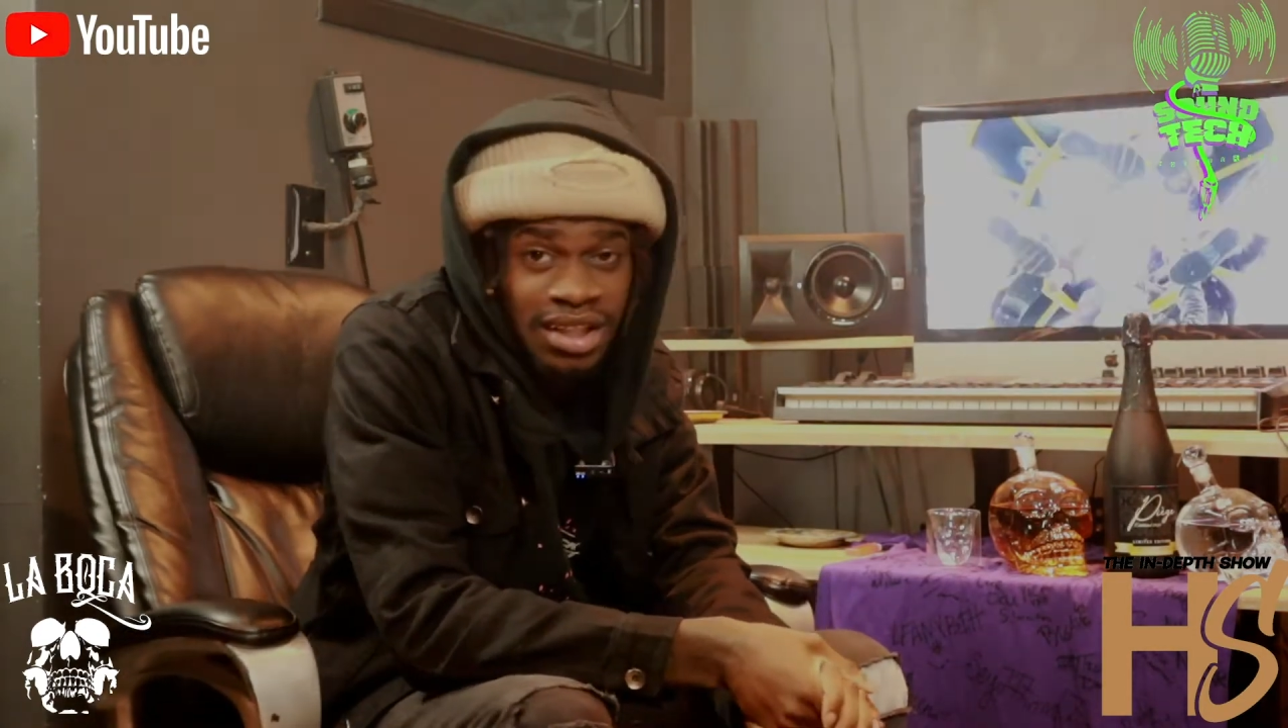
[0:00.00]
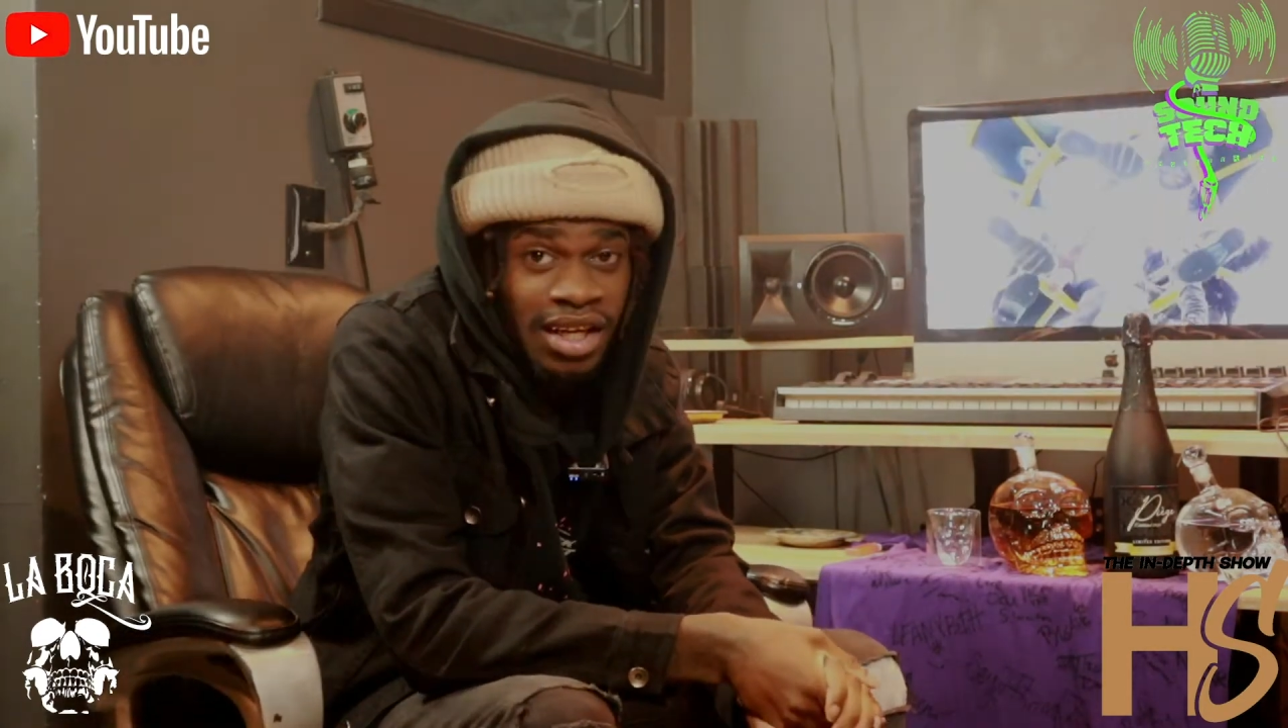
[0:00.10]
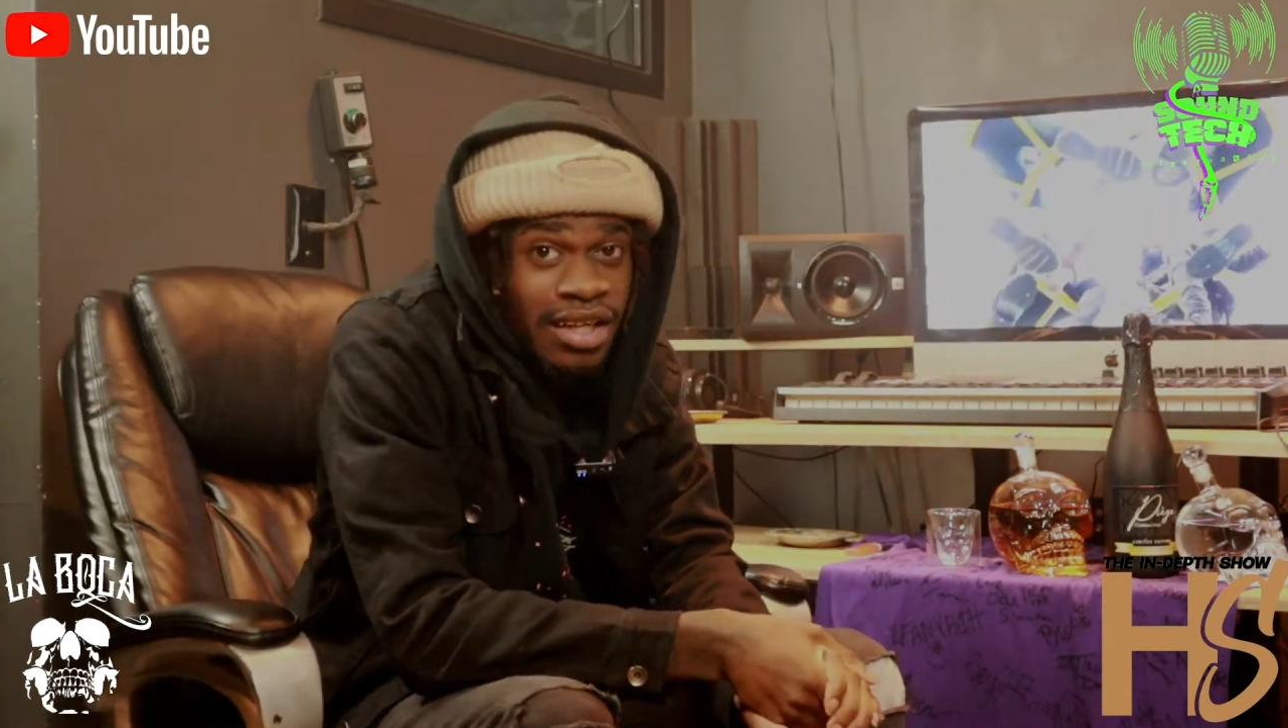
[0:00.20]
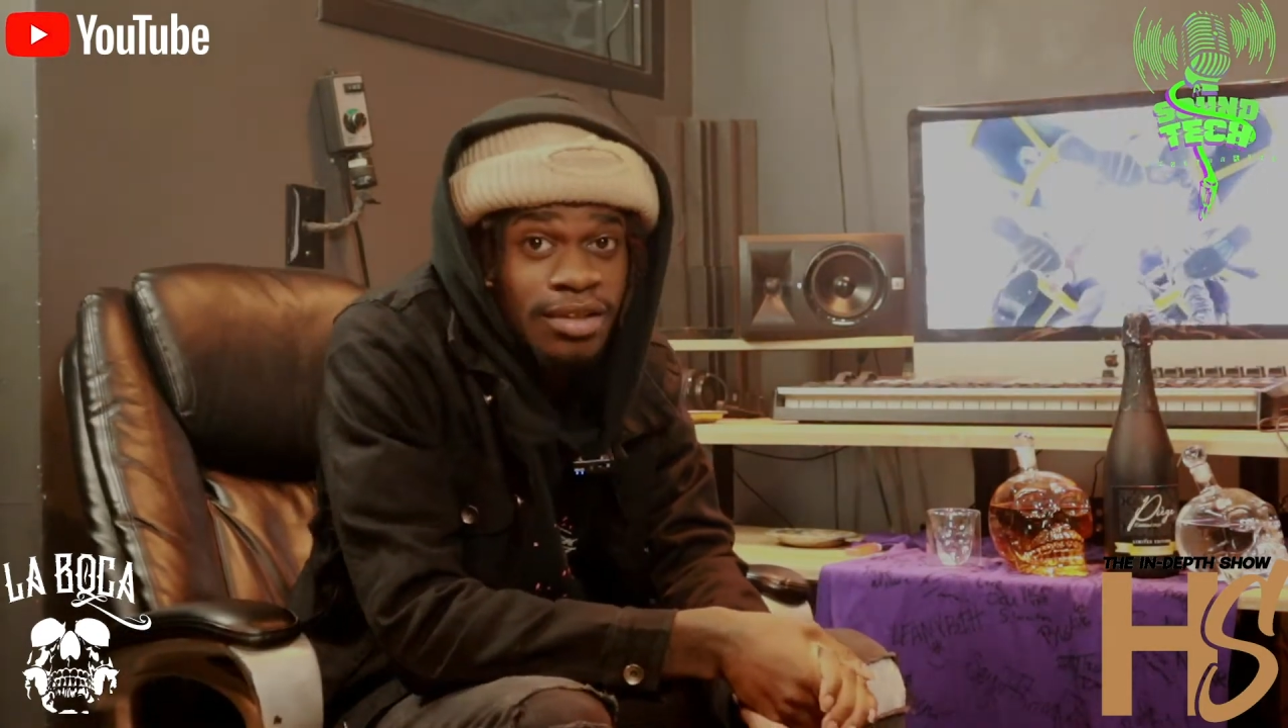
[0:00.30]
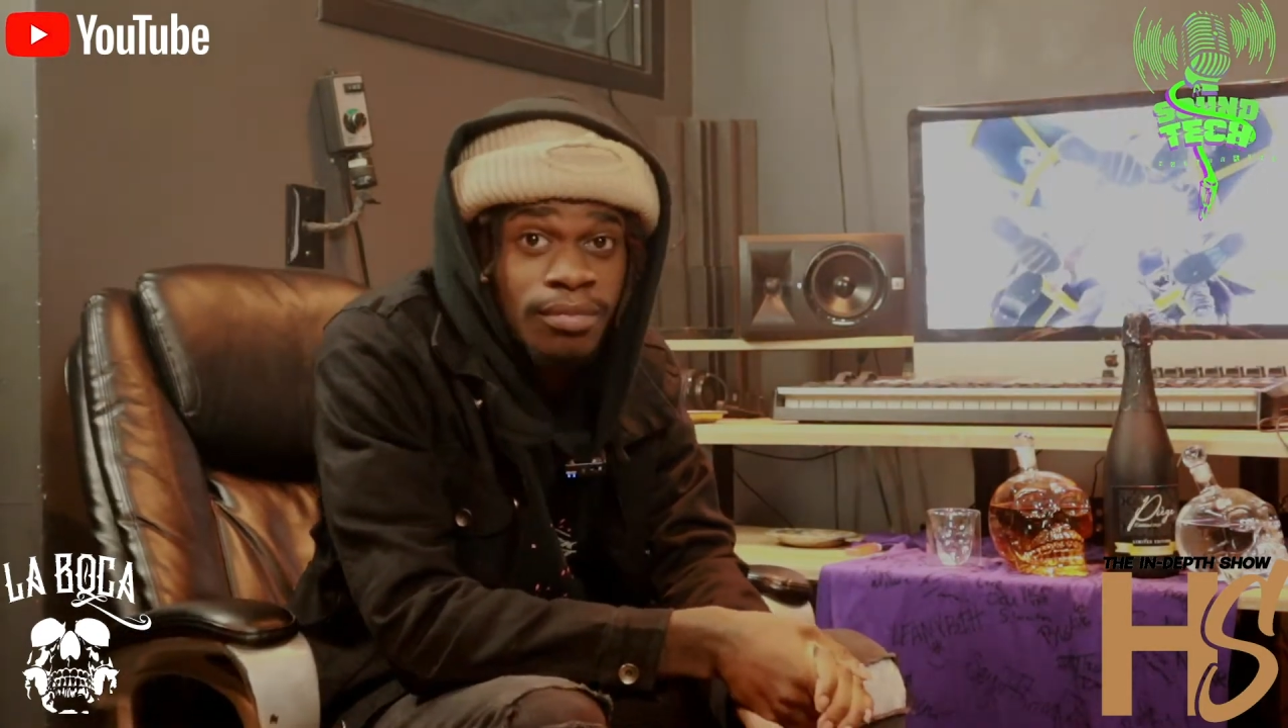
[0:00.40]

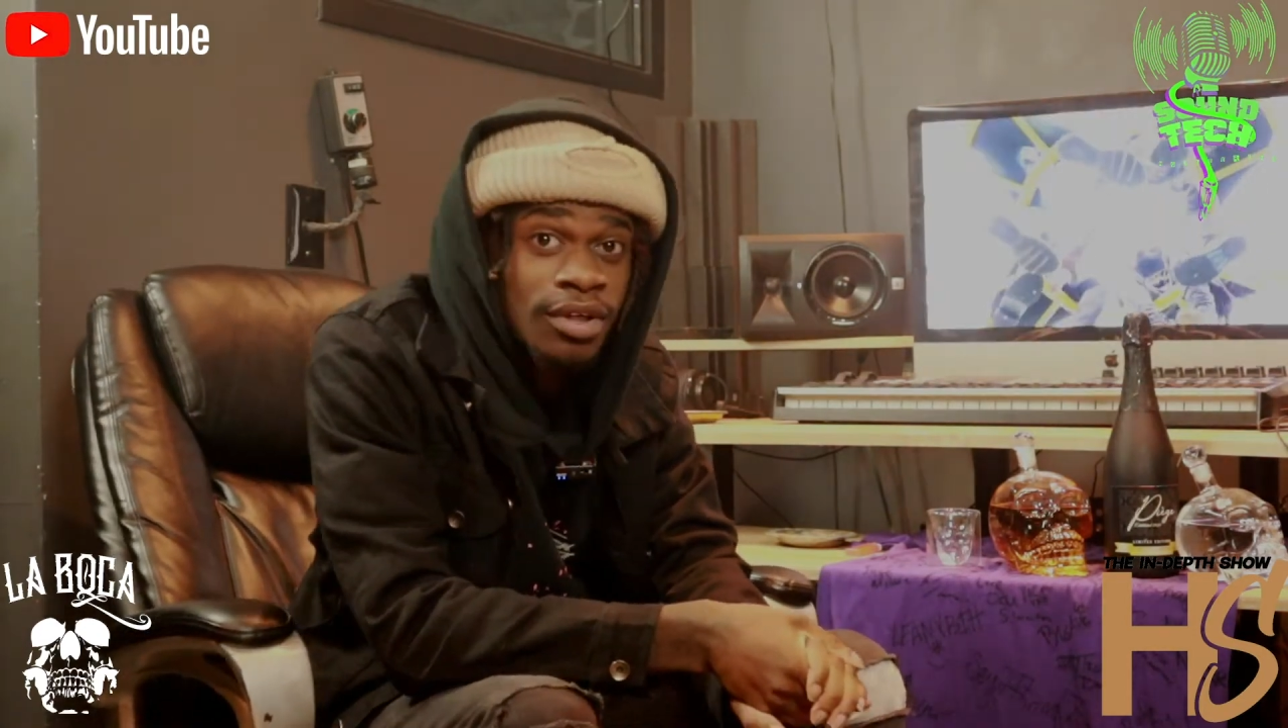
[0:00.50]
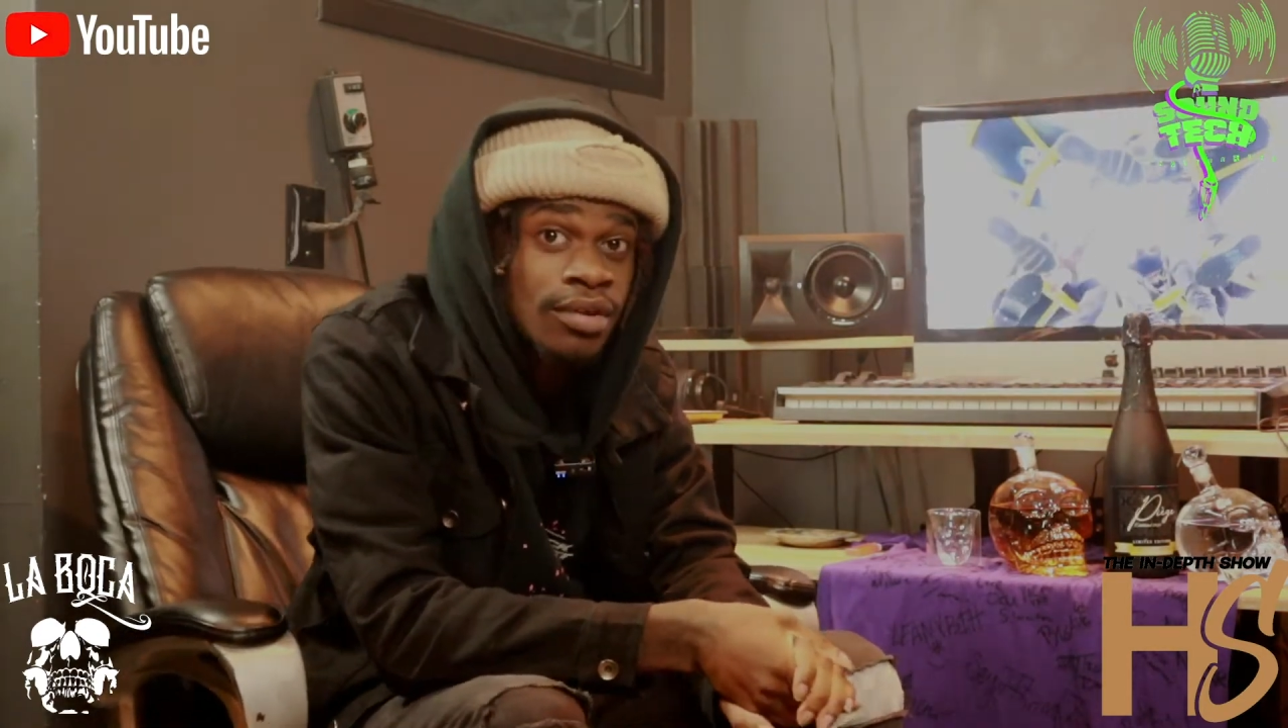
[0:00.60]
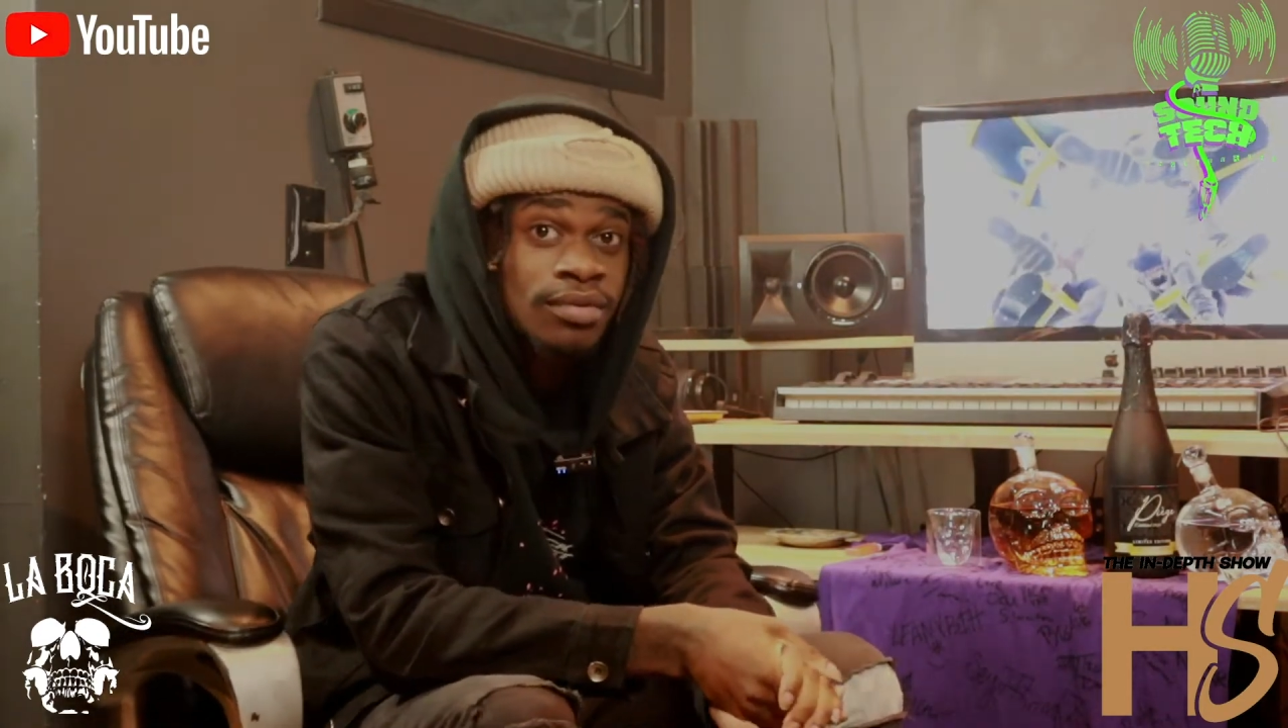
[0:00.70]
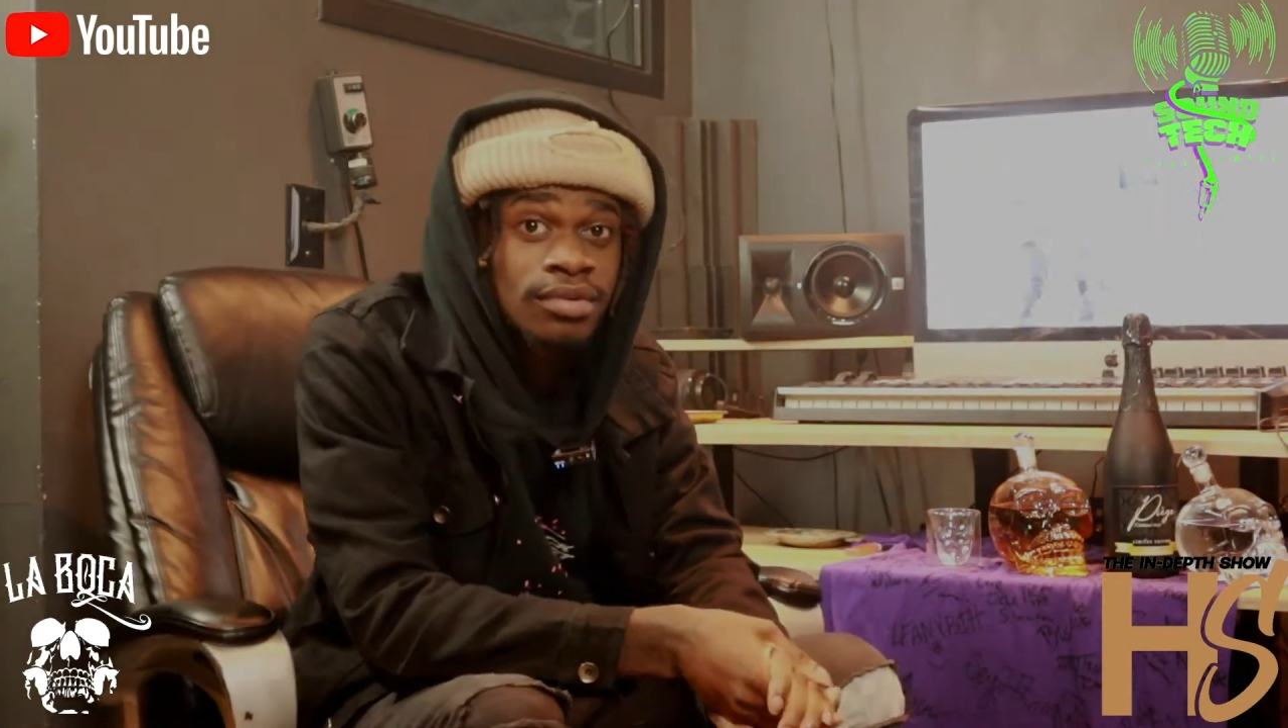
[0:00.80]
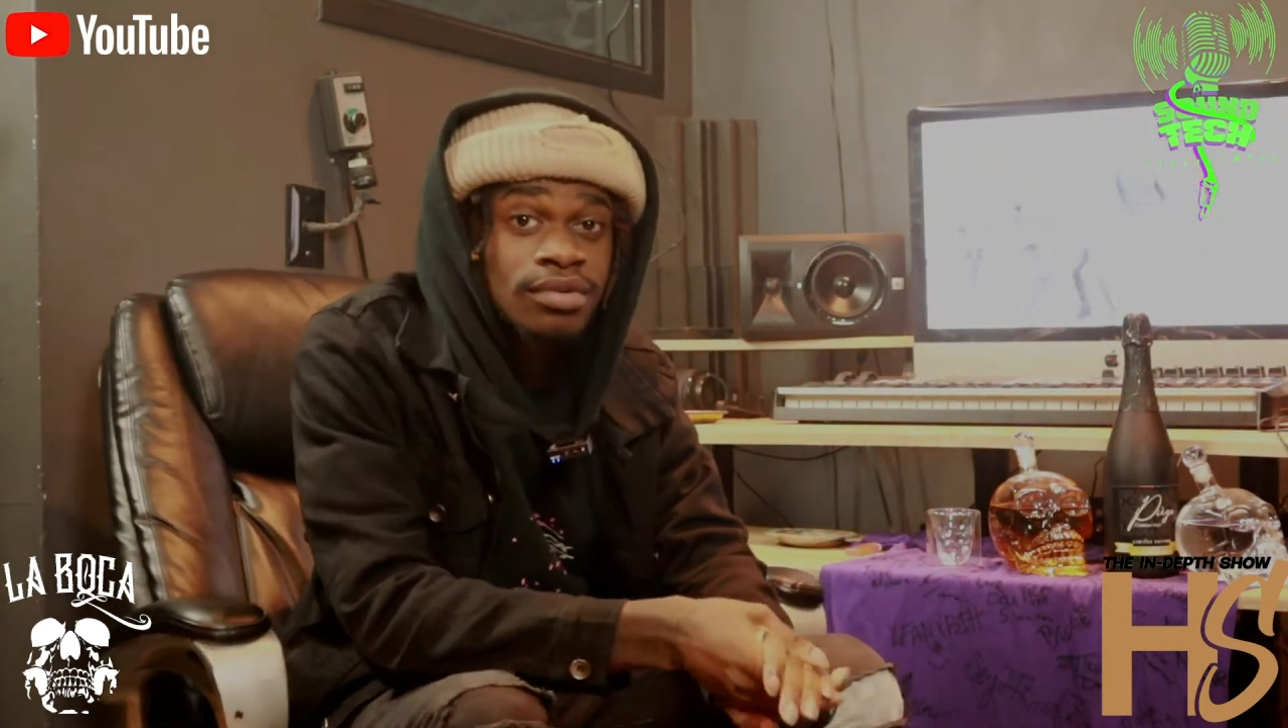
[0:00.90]
learning, bro.